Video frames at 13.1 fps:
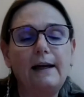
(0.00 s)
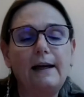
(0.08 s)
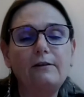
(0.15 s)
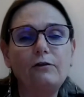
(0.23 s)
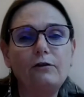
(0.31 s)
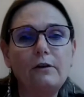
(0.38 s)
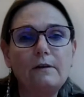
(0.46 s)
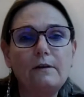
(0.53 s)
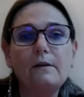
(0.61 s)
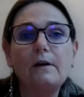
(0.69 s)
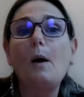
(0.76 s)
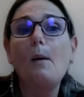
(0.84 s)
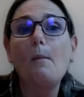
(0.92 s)

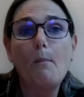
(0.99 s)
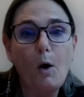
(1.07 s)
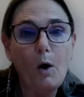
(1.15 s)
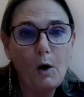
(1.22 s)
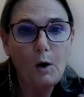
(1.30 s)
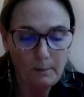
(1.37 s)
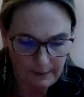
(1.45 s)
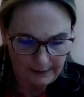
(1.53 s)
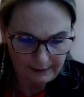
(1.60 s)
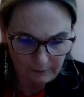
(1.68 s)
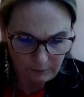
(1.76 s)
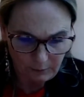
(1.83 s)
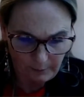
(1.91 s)
tensions, more
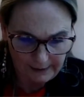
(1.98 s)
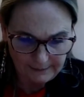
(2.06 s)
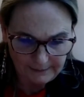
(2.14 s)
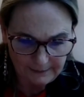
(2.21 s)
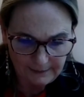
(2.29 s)
complex threats,